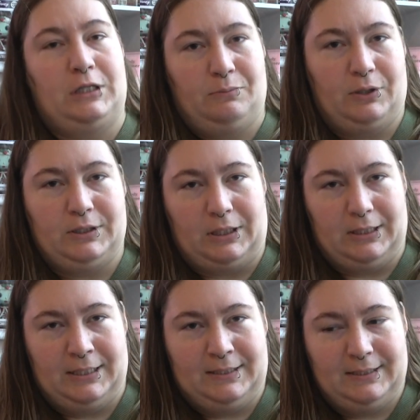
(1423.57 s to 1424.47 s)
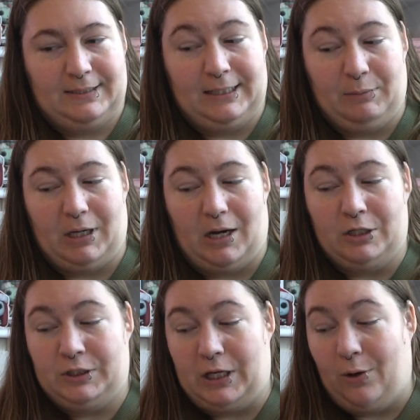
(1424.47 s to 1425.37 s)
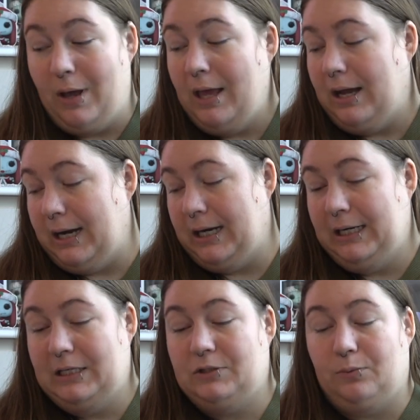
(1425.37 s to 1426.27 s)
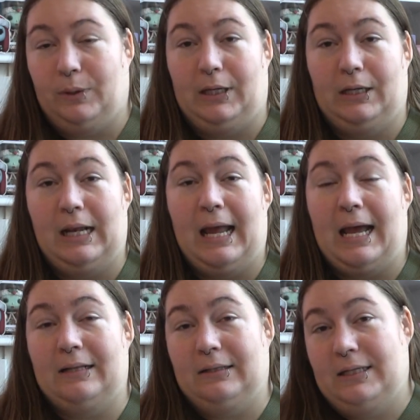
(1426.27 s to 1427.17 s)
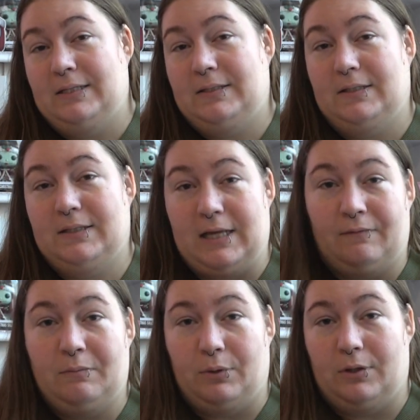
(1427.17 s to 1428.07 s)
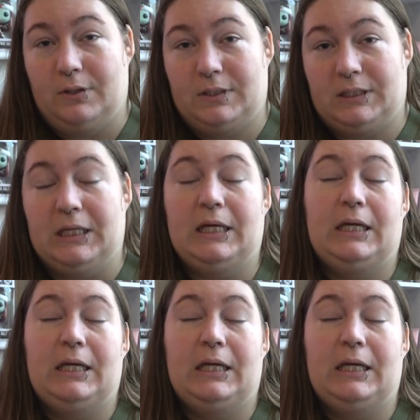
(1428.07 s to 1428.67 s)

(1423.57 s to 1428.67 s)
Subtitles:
books on this TBR. So I need to read at least 7 books